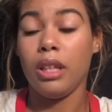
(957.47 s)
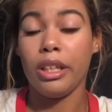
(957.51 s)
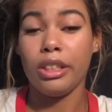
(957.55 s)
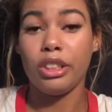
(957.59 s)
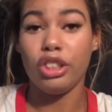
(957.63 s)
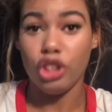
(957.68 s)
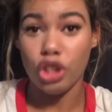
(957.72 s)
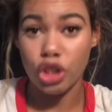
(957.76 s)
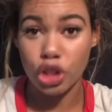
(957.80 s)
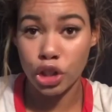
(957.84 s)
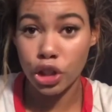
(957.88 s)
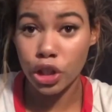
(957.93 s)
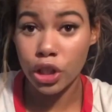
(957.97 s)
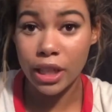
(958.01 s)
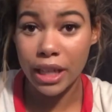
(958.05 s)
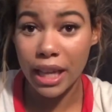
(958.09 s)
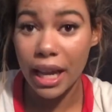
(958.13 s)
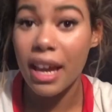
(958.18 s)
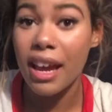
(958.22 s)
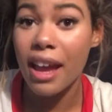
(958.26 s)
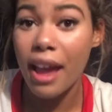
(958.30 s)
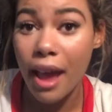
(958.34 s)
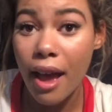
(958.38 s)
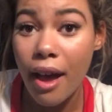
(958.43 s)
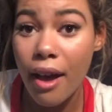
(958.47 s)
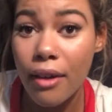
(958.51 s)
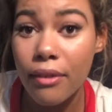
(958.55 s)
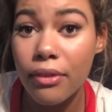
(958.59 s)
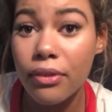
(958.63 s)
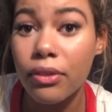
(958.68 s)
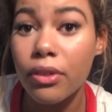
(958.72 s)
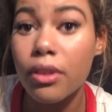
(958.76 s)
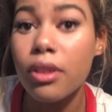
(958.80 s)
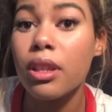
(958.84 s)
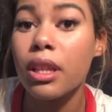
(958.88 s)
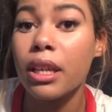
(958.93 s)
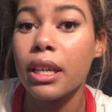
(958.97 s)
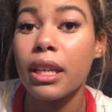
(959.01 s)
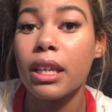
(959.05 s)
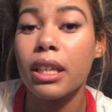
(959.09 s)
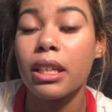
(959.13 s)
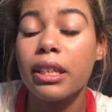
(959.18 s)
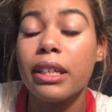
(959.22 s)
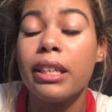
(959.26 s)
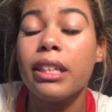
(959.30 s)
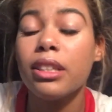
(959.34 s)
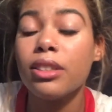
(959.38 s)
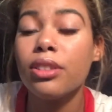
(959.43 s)
shook AF,
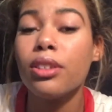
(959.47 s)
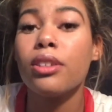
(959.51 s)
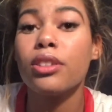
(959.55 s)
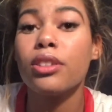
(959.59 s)
like he's